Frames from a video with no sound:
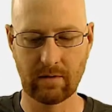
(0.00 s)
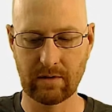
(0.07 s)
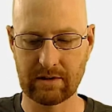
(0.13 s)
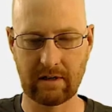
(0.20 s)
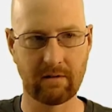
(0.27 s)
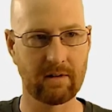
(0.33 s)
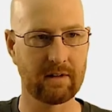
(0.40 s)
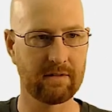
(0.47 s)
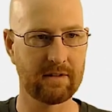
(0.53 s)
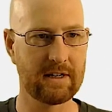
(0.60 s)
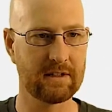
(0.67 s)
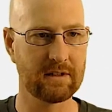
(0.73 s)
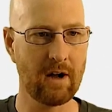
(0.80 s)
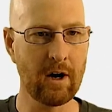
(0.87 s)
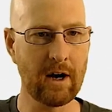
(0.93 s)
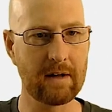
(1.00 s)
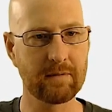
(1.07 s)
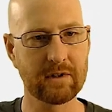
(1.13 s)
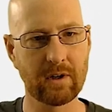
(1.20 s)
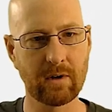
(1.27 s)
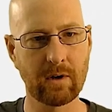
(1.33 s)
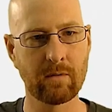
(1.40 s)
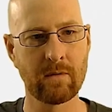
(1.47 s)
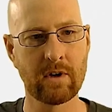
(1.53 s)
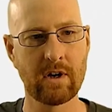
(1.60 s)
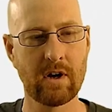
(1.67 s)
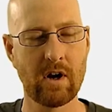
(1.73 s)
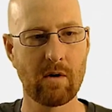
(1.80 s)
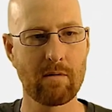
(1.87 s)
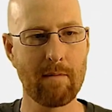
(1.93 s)
Let's get rid of these. Okay, so
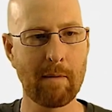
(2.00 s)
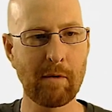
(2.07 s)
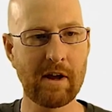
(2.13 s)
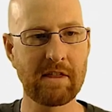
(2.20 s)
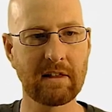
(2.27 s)
Remember